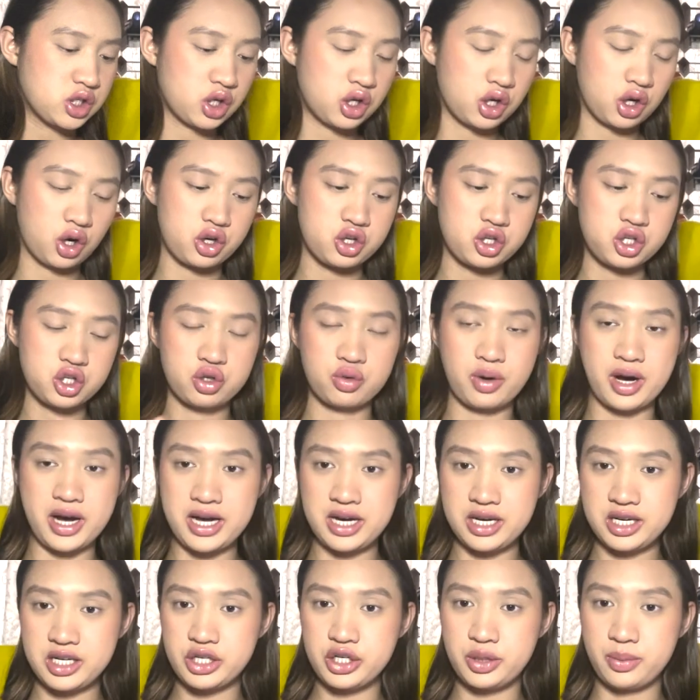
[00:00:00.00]
gonna go straight
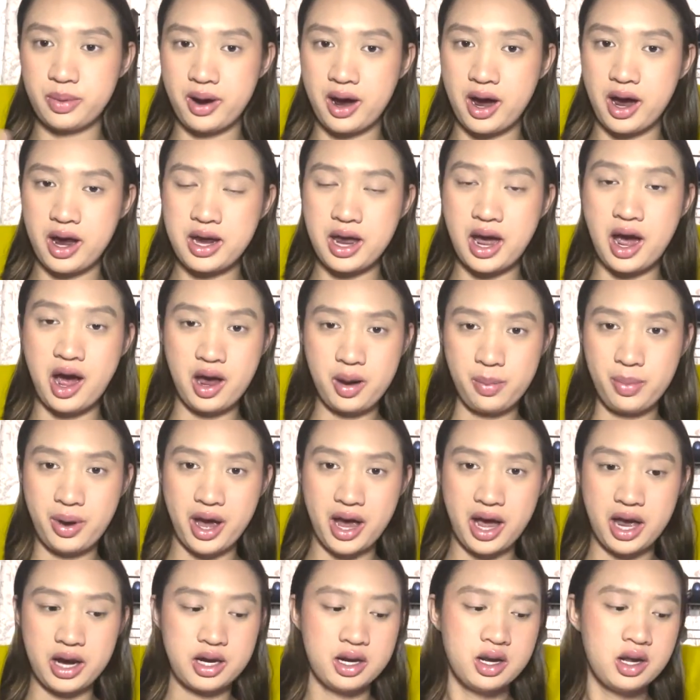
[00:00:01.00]
into my
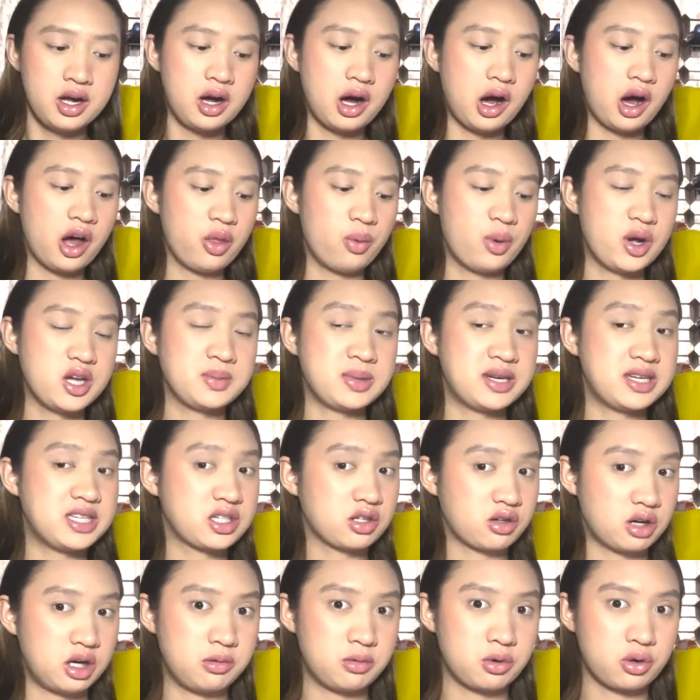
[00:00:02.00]
iPad, otherwise my
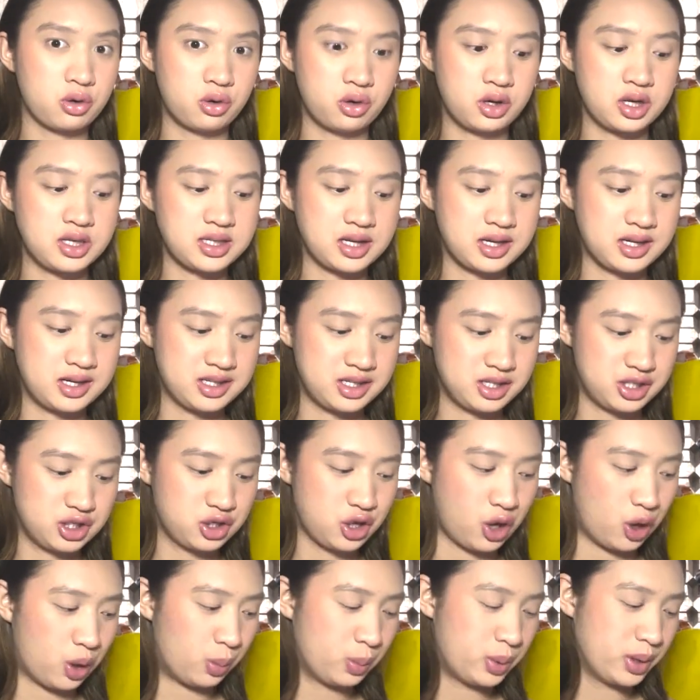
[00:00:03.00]
screen recording is gonna
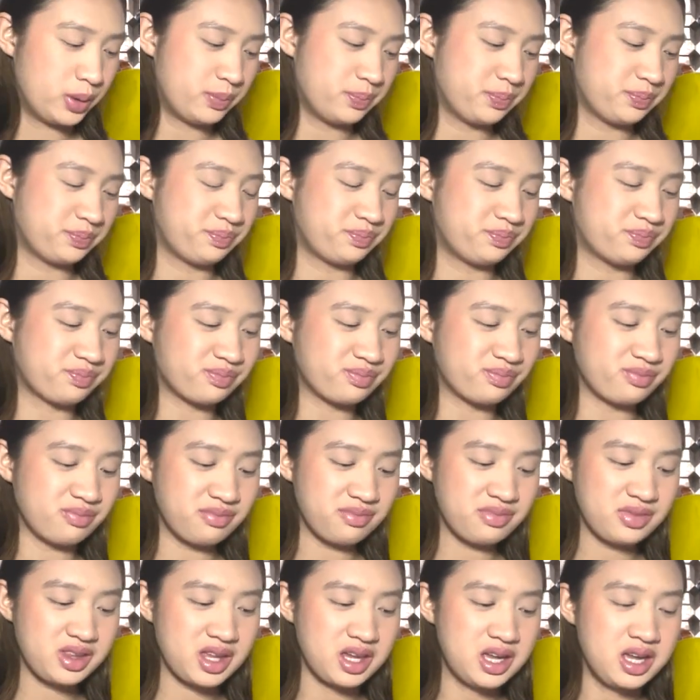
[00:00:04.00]
stop.
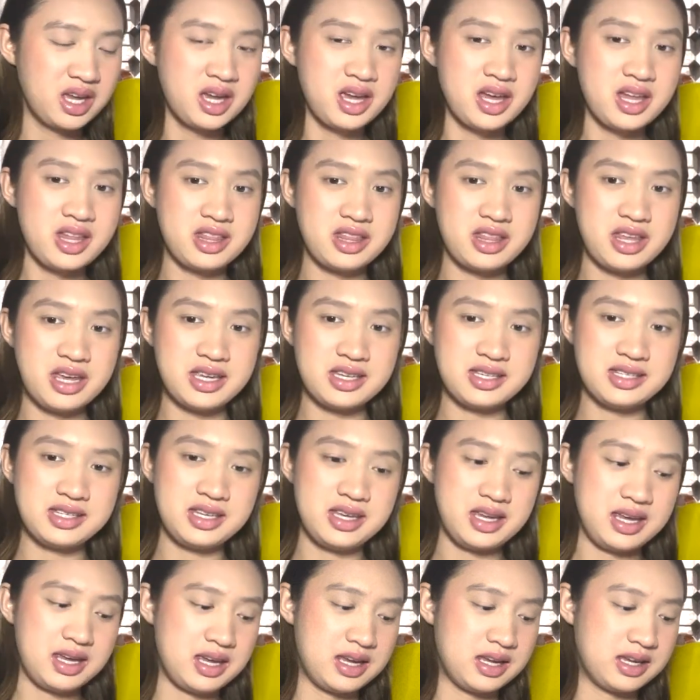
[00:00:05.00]
This
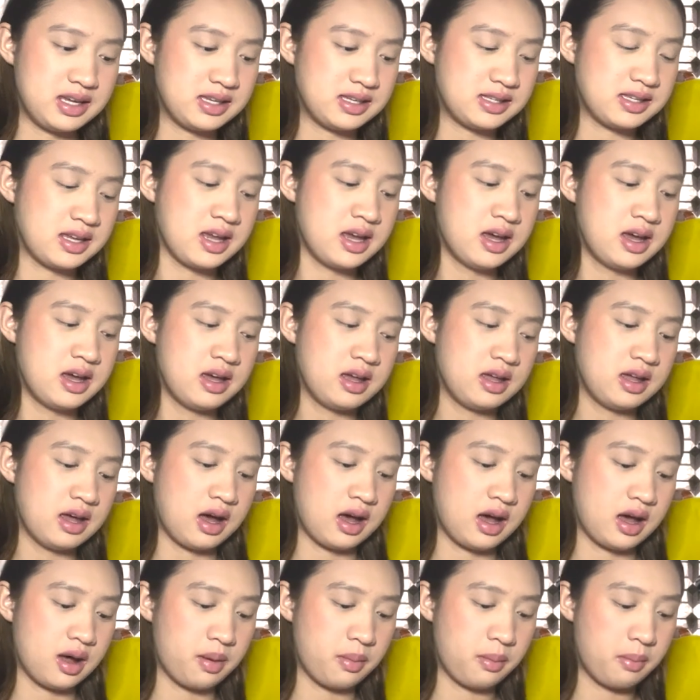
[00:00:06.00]
is
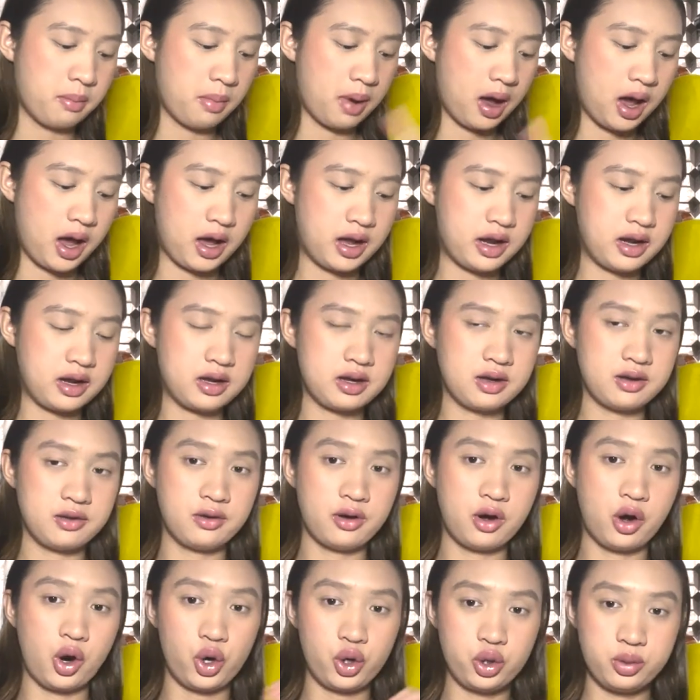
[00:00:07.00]
my
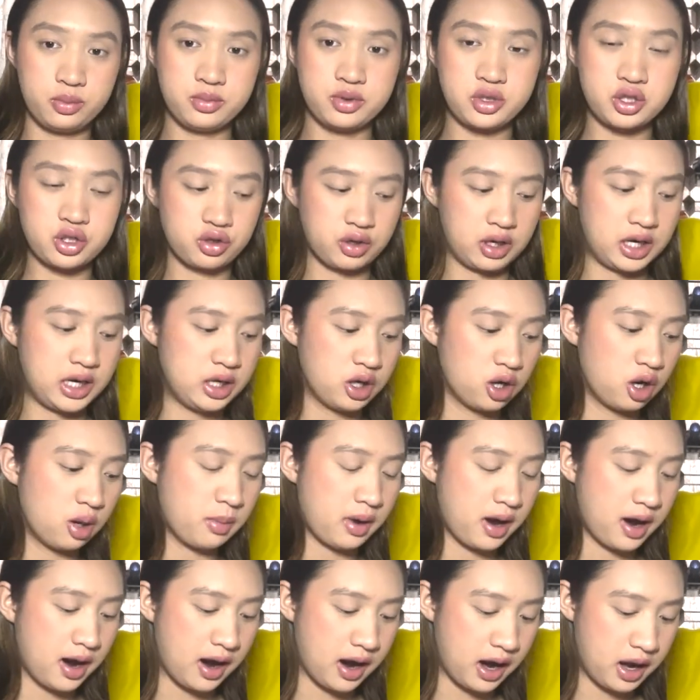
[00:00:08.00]
home screen on
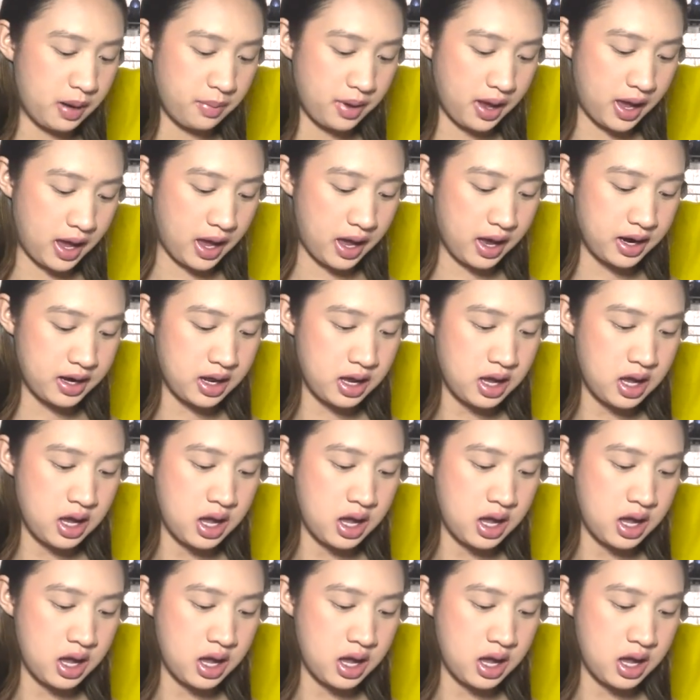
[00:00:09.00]
my iPad.